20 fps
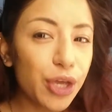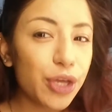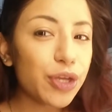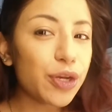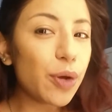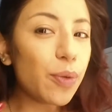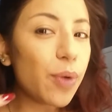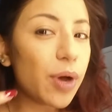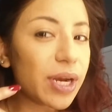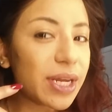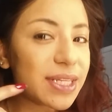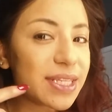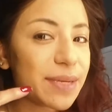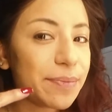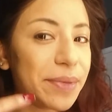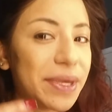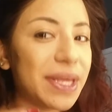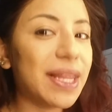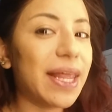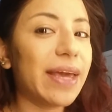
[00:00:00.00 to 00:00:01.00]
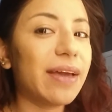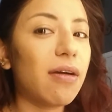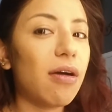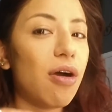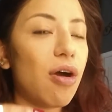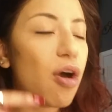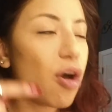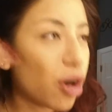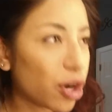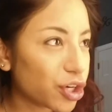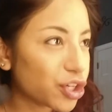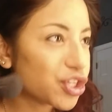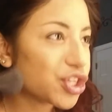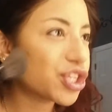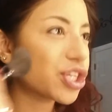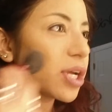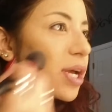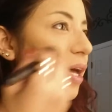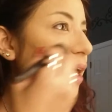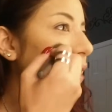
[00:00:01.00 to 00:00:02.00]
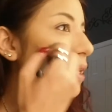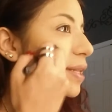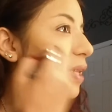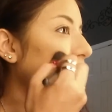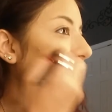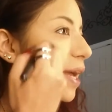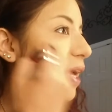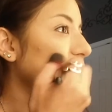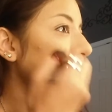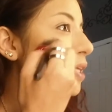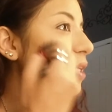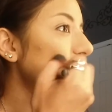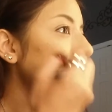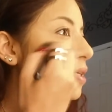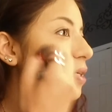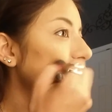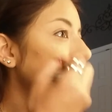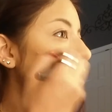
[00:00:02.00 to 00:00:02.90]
You don't want it to be like a harsh line.